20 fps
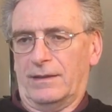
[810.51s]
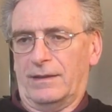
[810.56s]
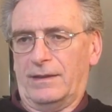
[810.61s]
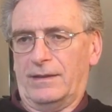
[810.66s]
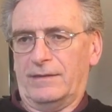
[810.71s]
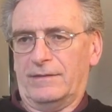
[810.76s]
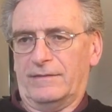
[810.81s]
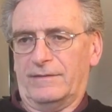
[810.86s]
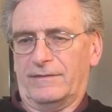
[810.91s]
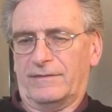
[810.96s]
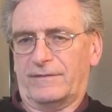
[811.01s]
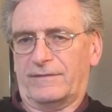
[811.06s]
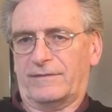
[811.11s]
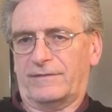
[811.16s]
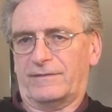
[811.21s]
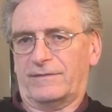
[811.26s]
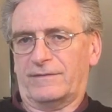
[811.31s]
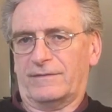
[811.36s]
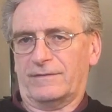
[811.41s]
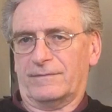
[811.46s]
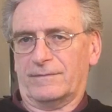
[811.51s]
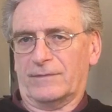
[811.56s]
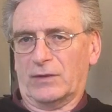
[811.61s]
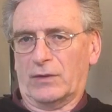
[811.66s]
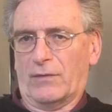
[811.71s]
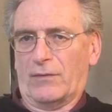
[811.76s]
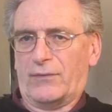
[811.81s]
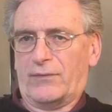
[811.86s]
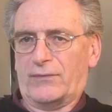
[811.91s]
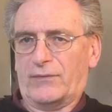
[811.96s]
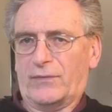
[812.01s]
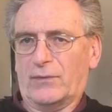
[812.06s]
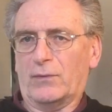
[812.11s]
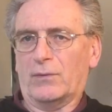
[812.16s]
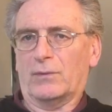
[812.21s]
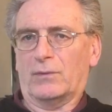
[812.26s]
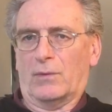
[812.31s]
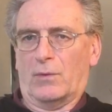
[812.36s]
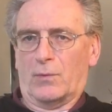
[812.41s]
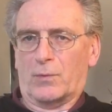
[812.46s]
is the
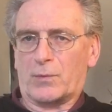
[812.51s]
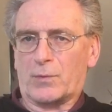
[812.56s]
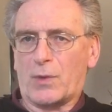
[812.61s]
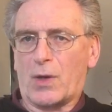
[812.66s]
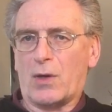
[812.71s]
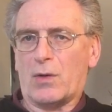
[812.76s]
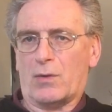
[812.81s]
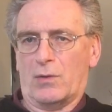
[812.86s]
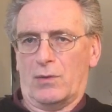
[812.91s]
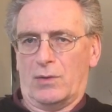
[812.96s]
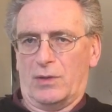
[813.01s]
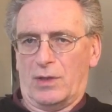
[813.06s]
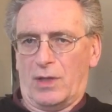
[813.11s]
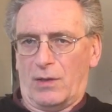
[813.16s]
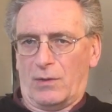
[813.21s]
full raw